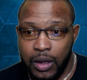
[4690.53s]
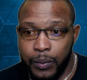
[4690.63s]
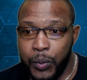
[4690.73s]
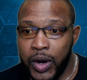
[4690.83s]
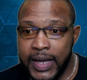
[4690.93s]

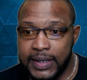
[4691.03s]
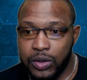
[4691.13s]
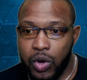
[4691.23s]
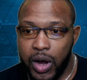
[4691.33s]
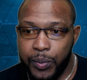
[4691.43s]
Police
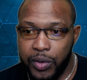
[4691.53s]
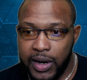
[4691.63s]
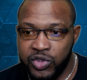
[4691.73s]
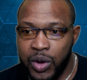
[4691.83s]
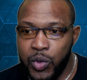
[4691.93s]

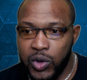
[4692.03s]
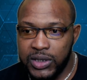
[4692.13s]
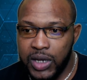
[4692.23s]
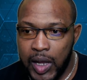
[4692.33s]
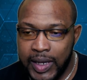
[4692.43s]
corporals Ramon
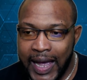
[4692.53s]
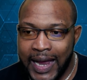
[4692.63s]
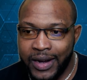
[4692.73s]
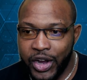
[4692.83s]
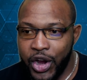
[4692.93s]
Scott
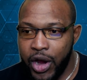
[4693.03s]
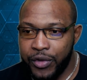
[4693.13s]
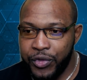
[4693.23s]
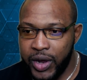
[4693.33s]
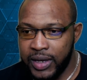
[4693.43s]
and Kirk
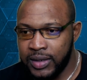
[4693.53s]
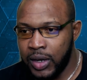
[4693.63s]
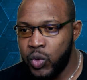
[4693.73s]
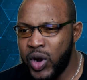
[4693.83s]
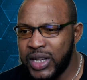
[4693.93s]
Fraser,
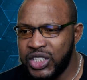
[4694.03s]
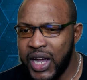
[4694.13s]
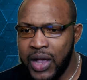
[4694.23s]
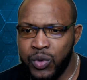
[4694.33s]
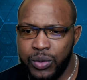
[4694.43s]
who are
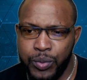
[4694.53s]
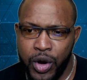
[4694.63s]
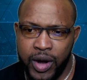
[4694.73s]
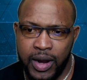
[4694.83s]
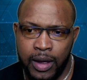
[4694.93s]
charged with
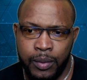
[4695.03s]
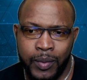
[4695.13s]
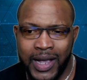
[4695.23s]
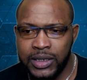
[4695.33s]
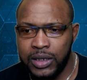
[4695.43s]
murder,
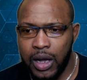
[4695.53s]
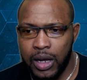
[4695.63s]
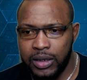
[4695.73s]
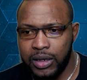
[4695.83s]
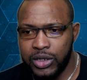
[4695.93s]

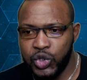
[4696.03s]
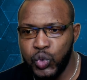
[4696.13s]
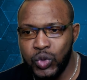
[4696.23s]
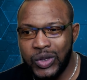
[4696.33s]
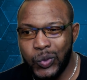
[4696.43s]
manslaughter,
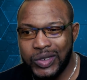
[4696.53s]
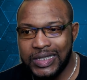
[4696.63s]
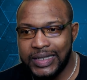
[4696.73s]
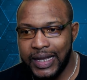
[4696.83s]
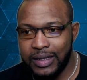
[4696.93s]
shooting with
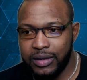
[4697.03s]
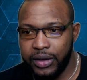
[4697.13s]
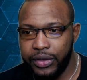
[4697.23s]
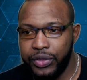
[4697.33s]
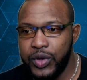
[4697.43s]
intent,
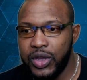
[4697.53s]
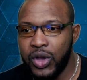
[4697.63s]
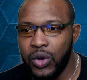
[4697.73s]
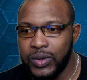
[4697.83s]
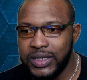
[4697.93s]
3
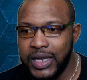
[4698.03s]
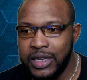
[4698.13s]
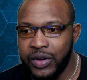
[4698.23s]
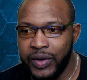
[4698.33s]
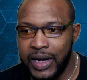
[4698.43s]
counts
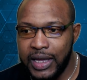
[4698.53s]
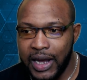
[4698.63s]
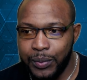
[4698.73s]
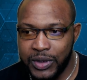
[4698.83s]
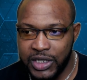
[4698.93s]
each of
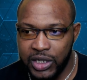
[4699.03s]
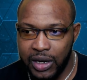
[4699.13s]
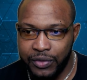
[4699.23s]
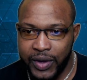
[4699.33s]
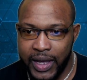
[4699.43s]
illegal possession
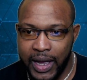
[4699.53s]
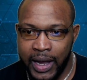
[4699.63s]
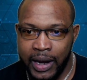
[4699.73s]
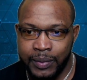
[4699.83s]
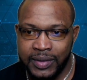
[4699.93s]
of
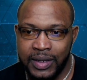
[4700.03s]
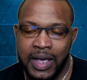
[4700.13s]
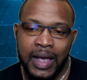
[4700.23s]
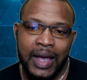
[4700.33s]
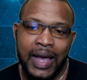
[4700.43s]
firearms
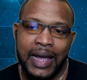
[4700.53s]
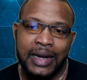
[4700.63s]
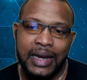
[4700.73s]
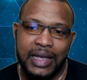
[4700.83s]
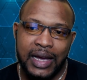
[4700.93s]
and
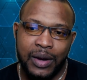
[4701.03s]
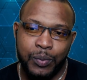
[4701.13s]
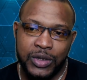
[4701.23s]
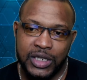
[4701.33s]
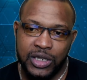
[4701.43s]
illegal
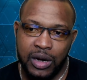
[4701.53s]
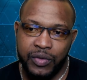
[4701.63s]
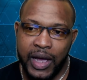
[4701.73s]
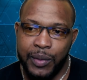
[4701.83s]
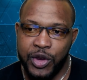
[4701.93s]
possession of
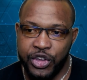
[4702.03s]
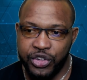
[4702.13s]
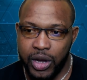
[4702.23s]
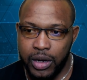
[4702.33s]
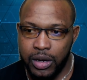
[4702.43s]

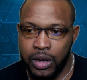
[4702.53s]
ammunition,